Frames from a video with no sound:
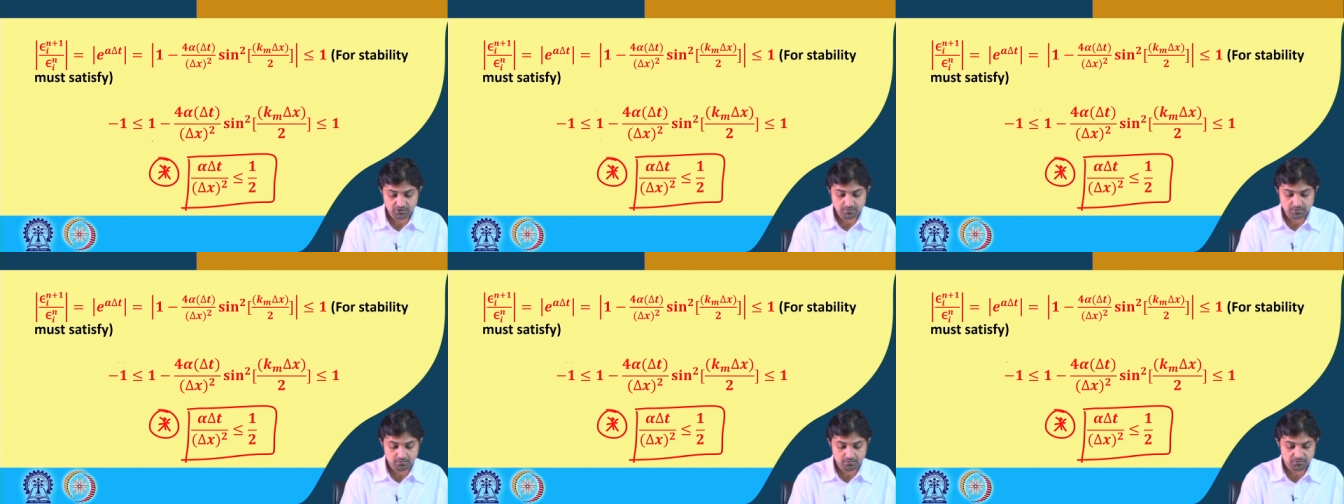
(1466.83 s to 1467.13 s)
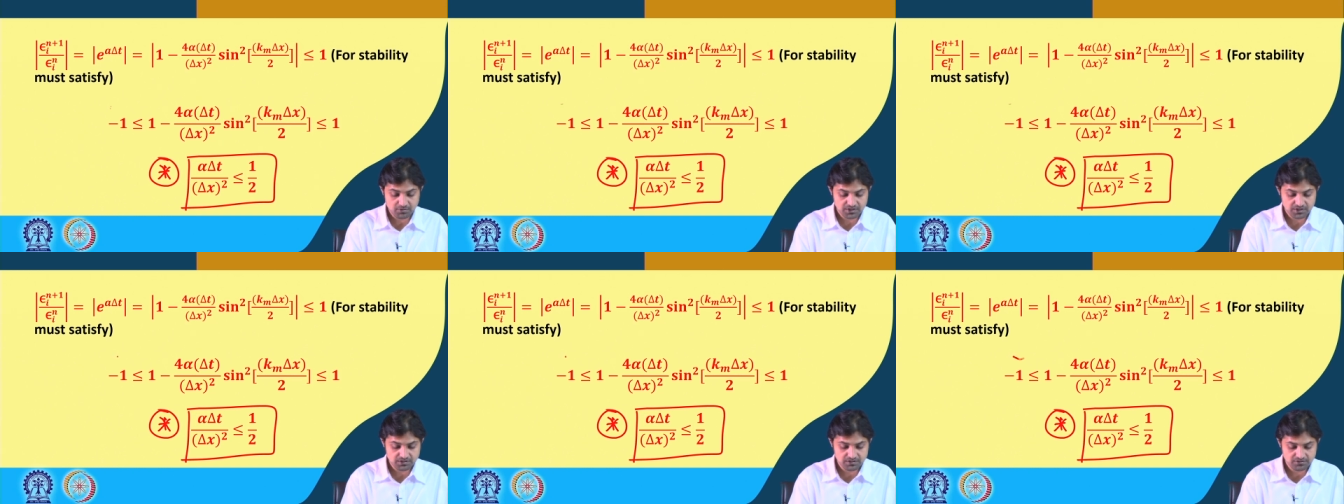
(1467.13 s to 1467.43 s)

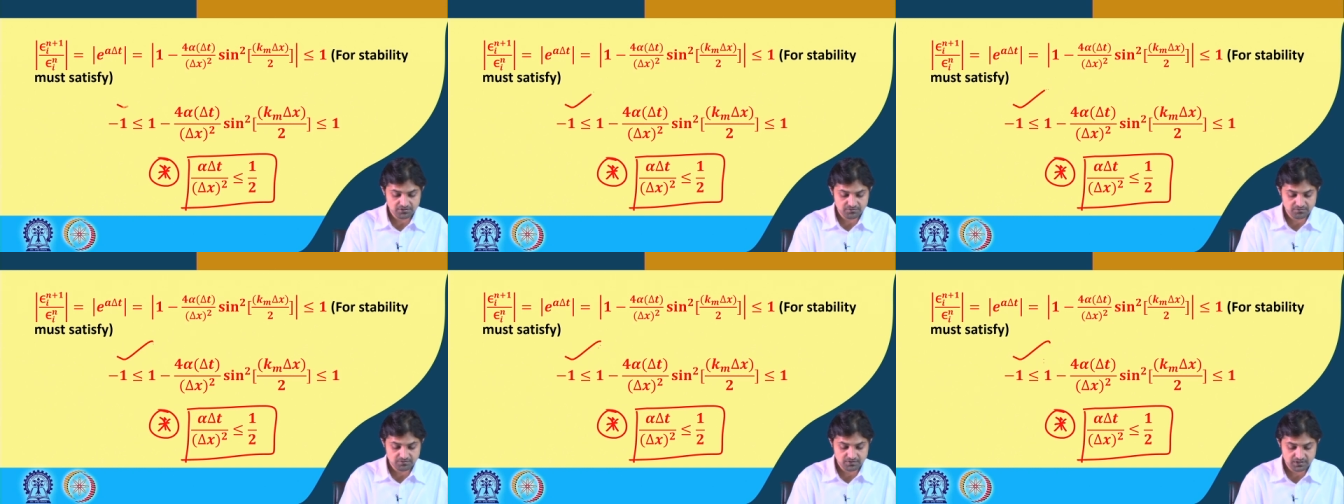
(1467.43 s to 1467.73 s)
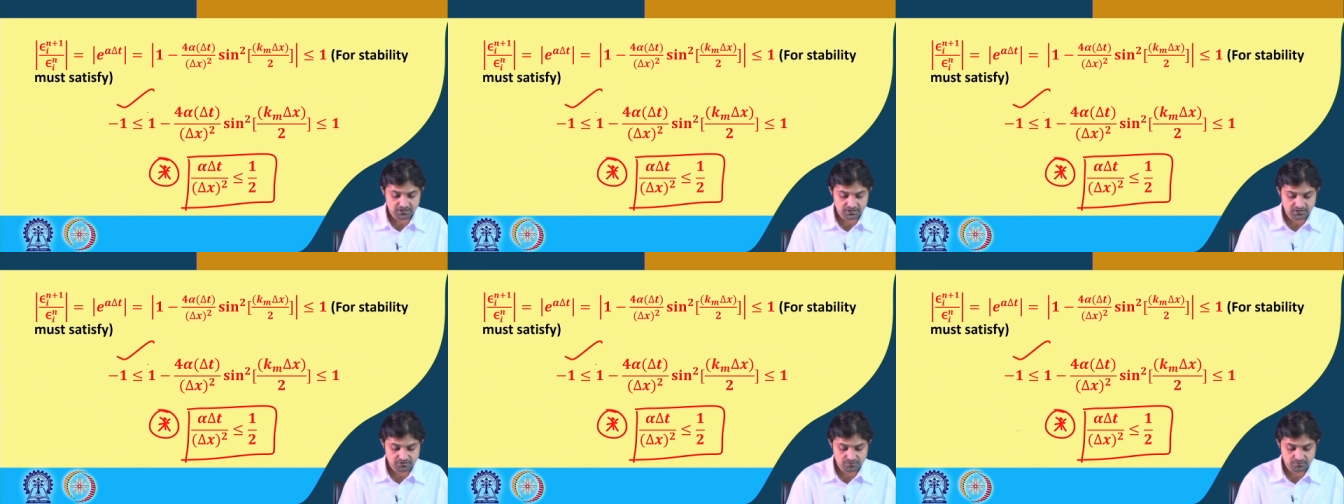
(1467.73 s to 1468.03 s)
remember this
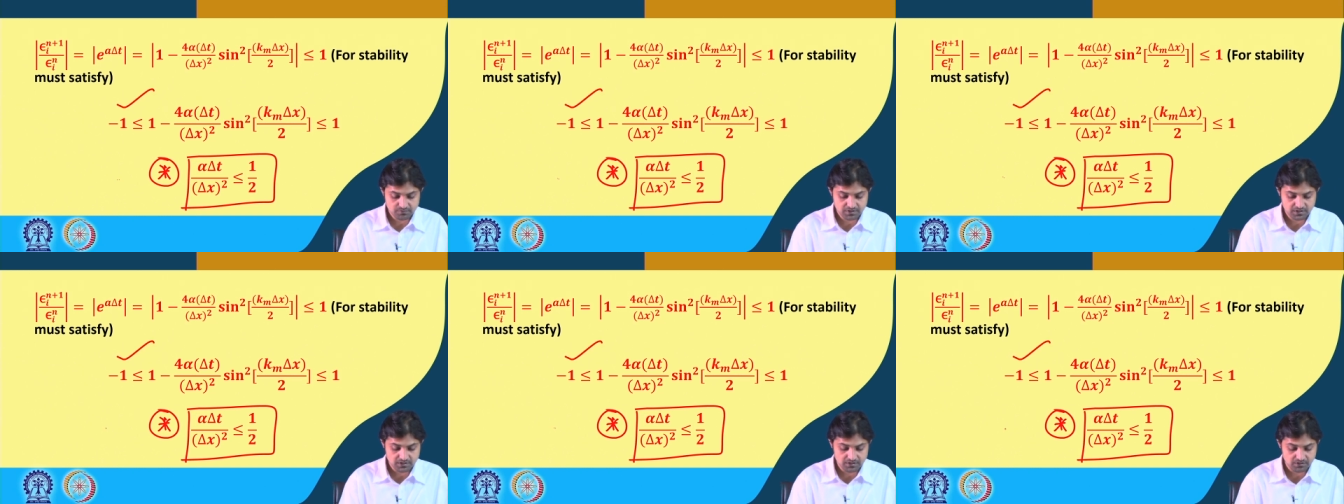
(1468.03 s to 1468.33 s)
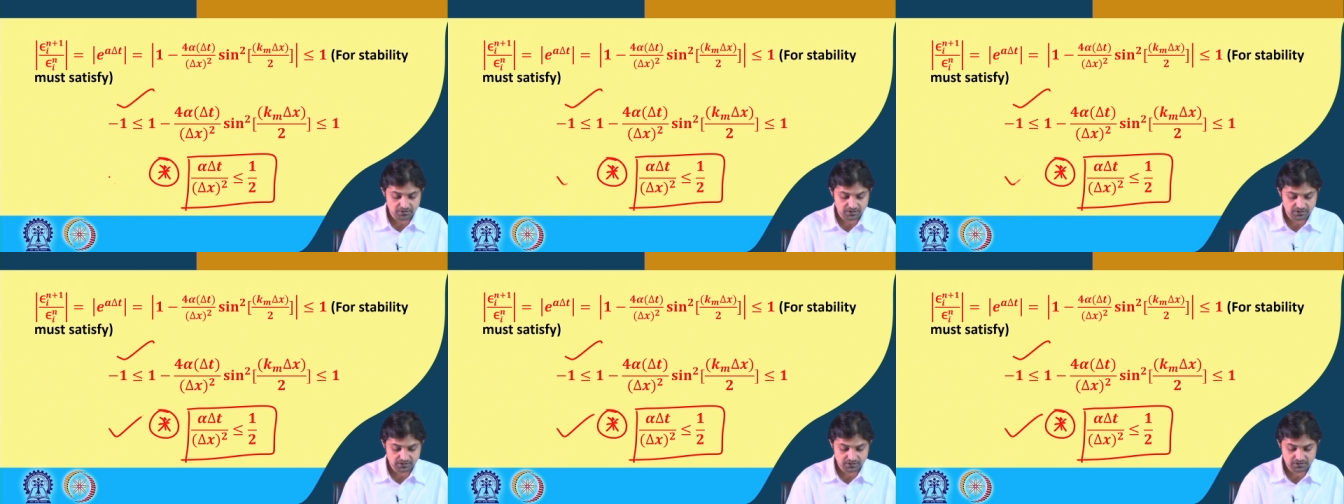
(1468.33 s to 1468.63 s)
one as well
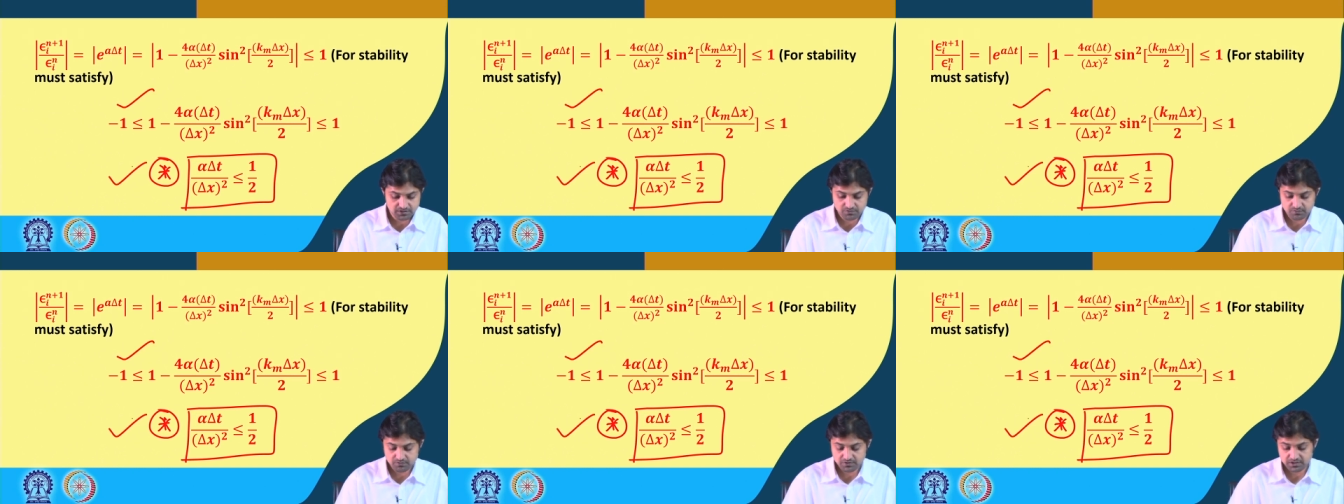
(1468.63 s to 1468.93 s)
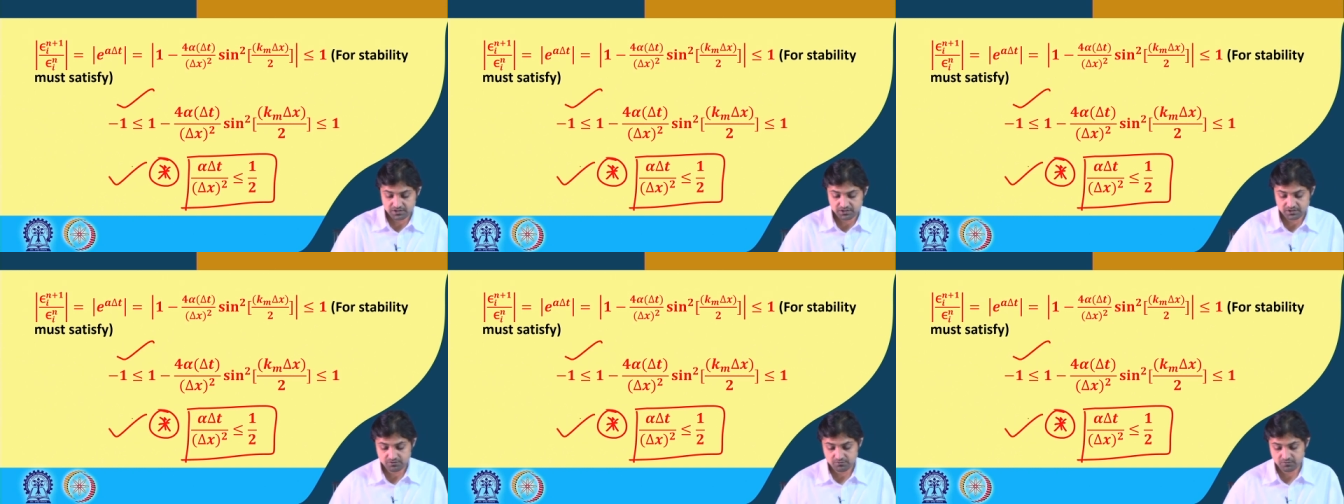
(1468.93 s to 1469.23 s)
and this
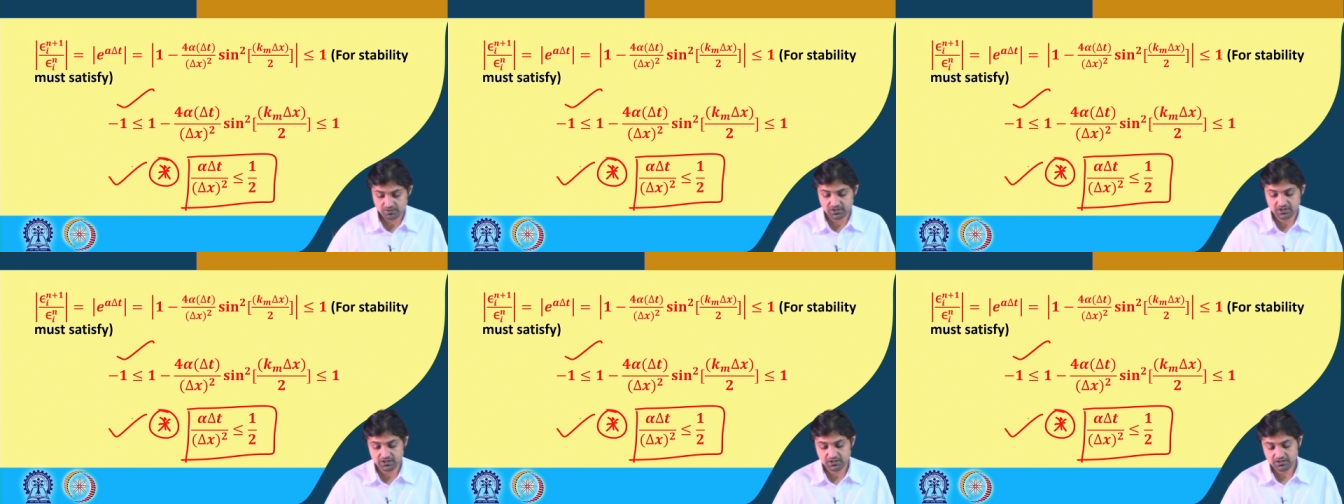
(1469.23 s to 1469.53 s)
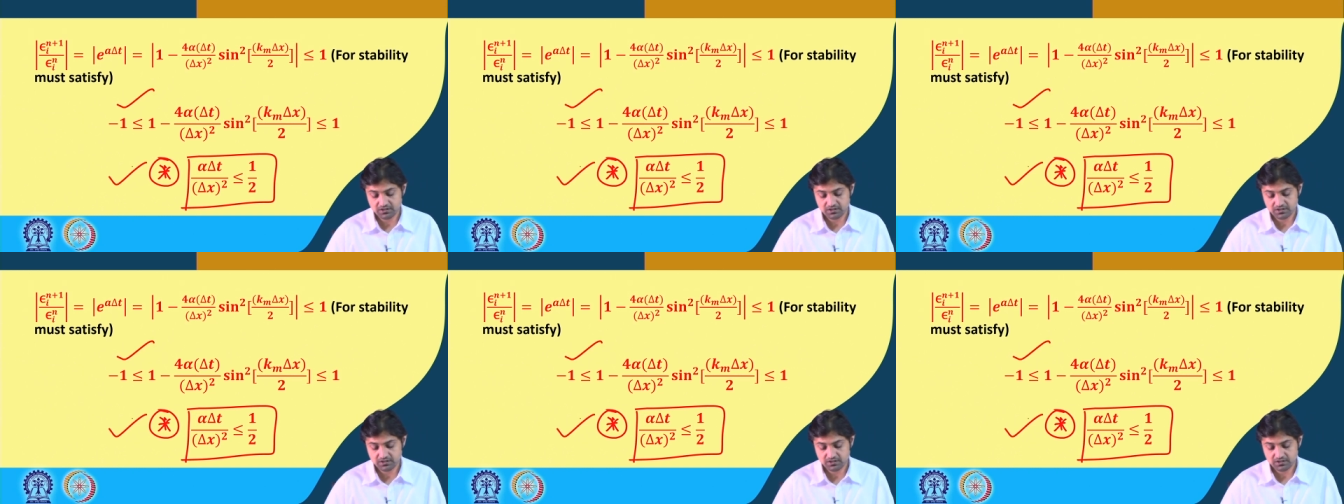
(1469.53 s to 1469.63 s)
one as well